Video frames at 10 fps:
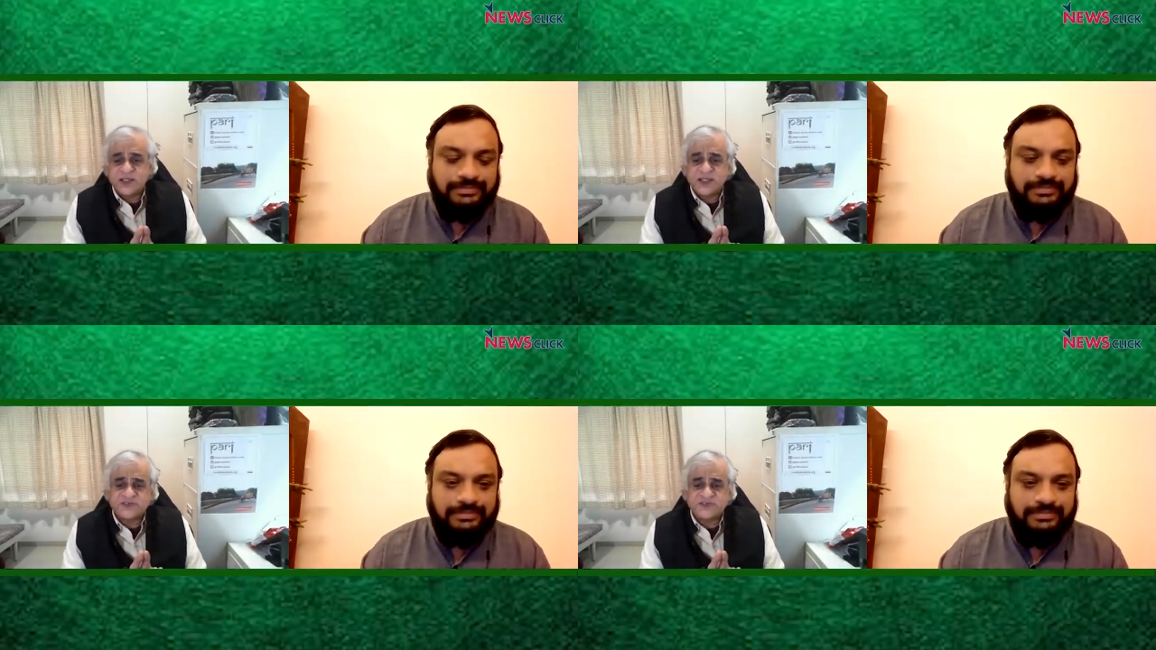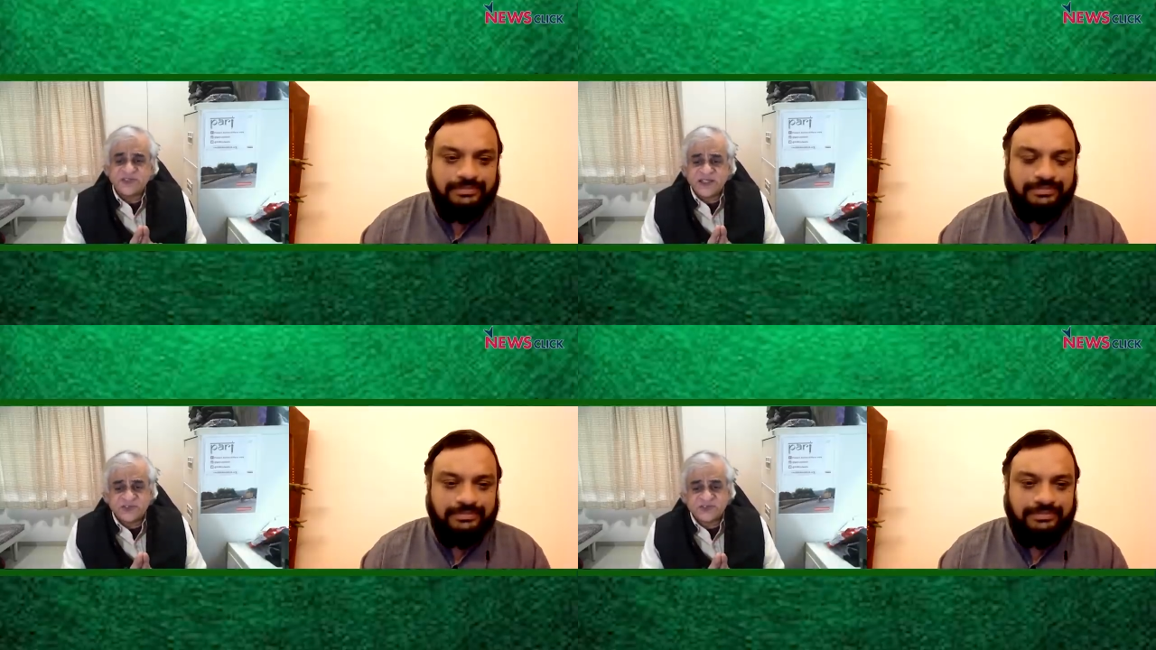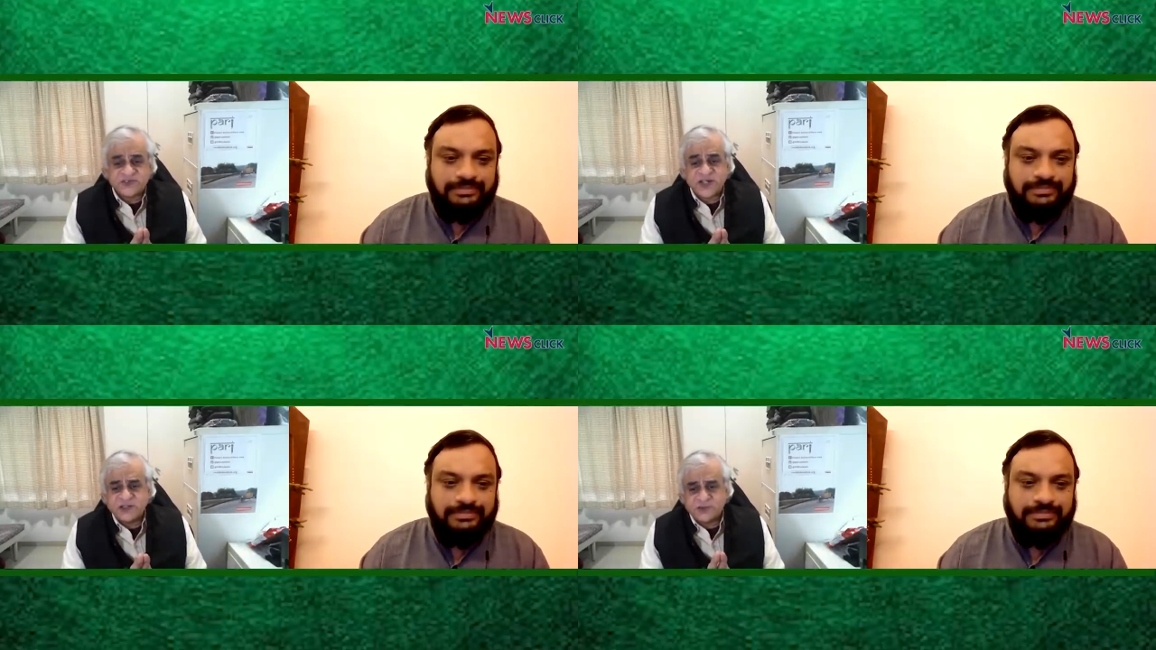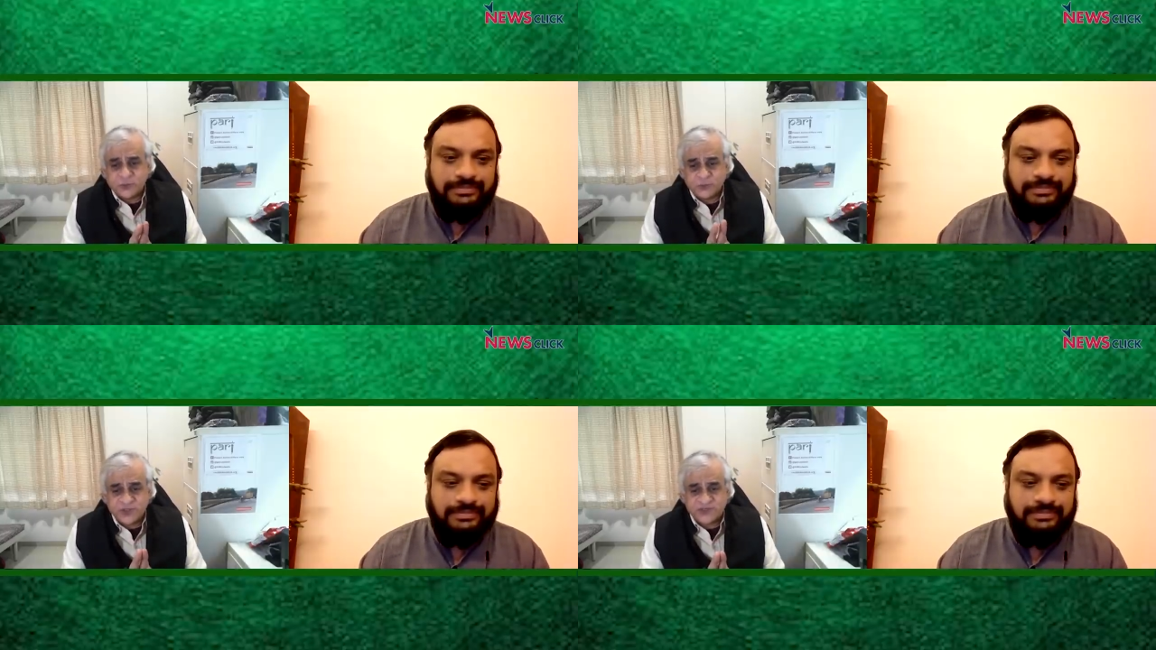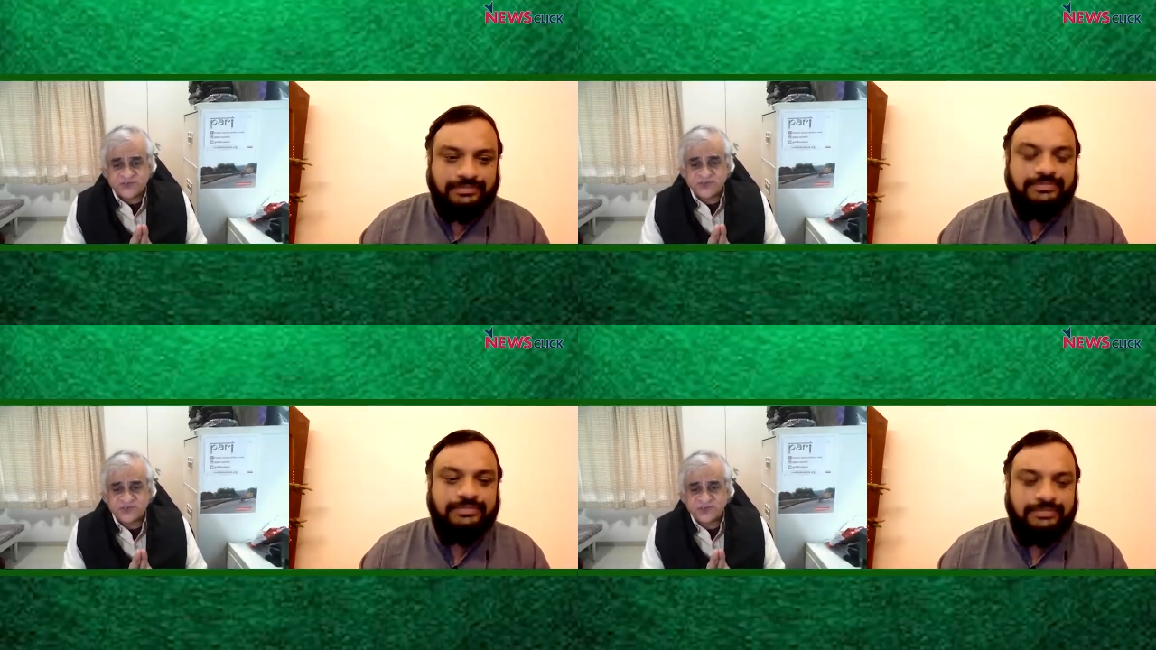Speaker 1: is the extent to which
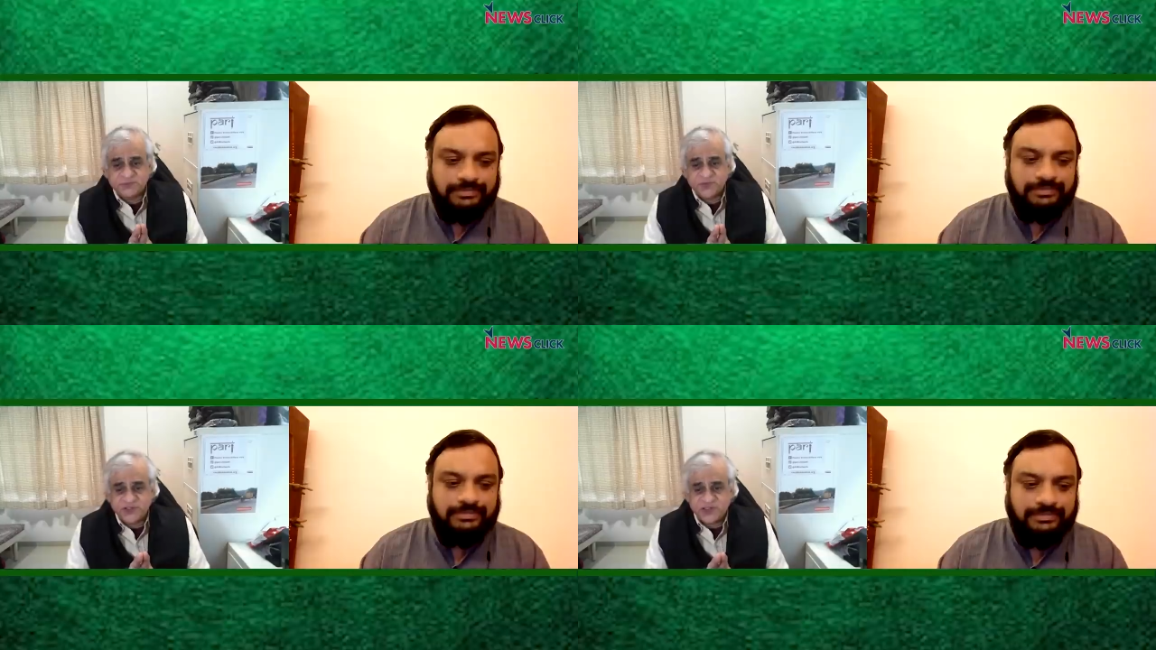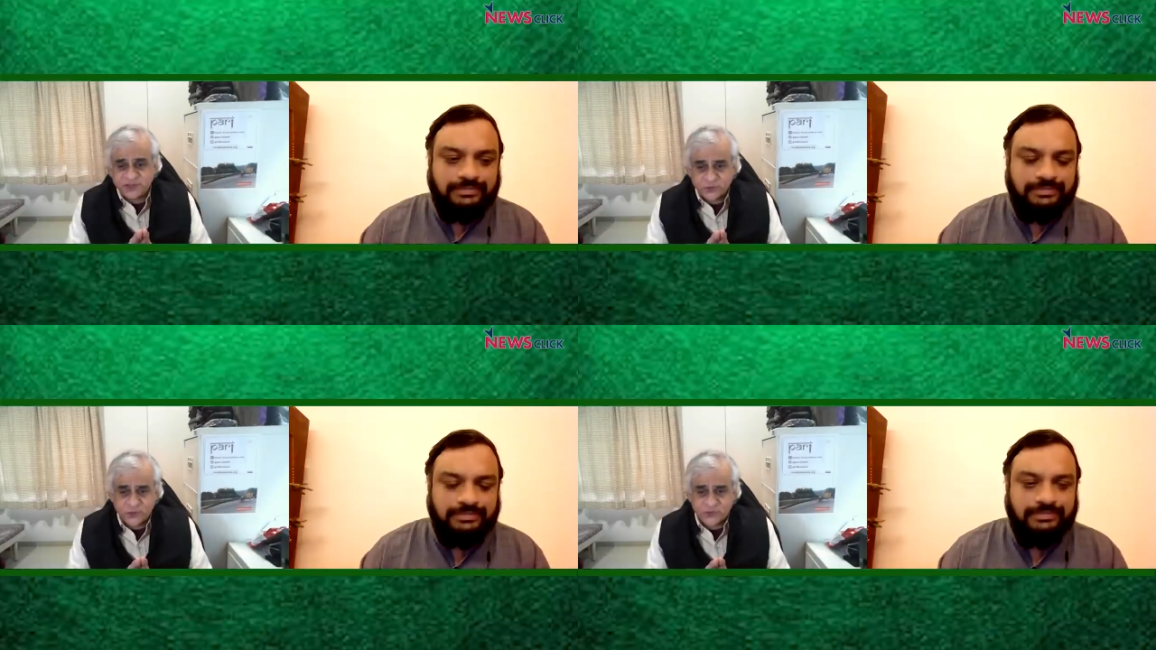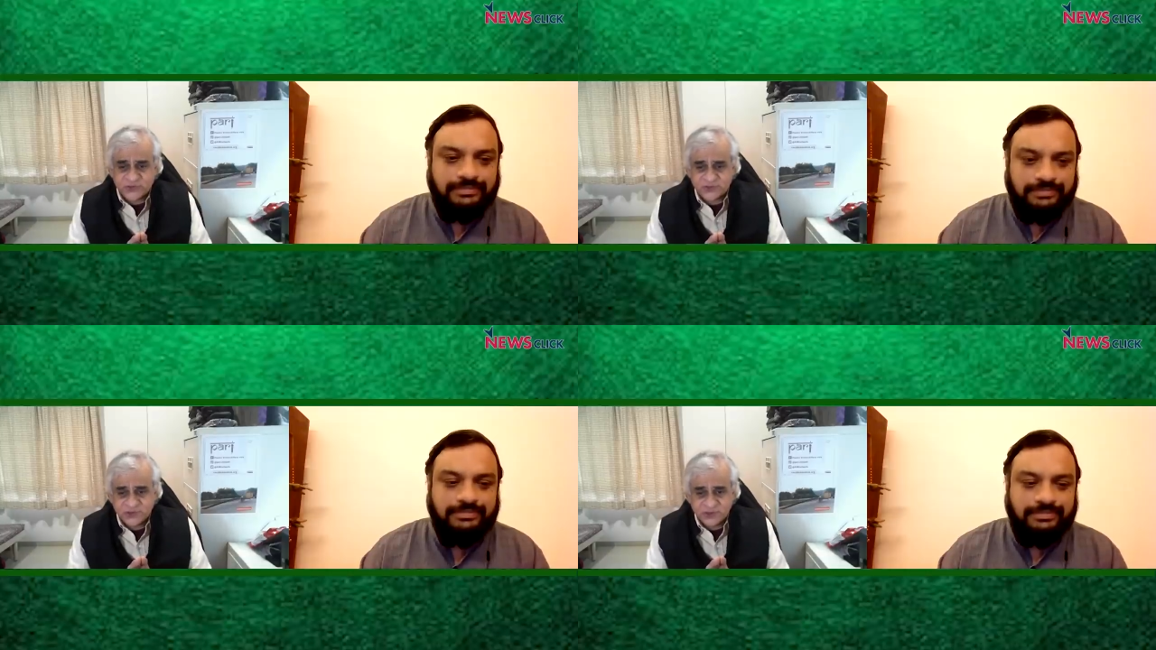this immunity goes.